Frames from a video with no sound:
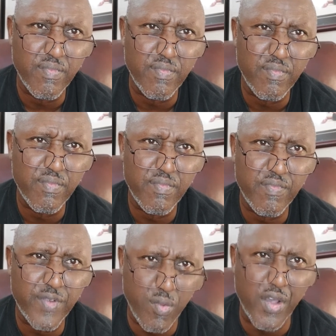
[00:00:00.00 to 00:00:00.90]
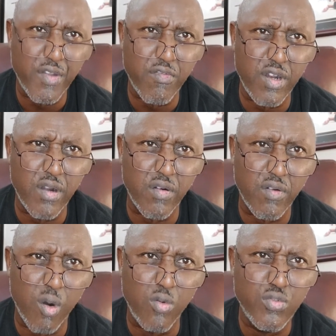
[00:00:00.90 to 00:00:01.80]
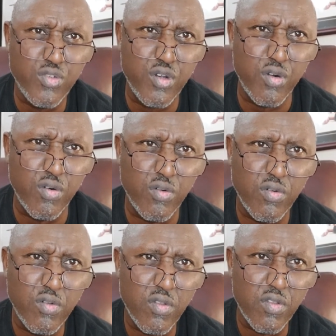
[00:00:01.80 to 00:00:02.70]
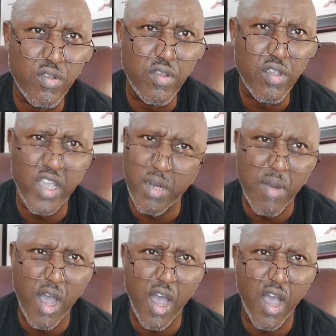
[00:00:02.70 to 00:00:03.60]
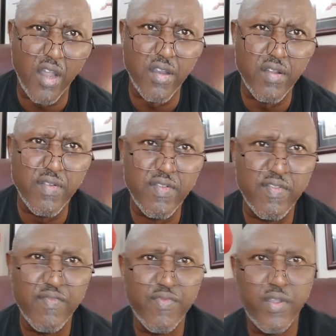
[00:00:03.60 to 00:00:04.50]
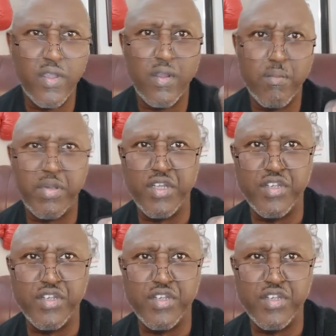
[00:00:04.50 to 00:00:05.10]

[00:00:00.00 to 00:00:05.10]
You want the real, old school. Hit them hard. Peace,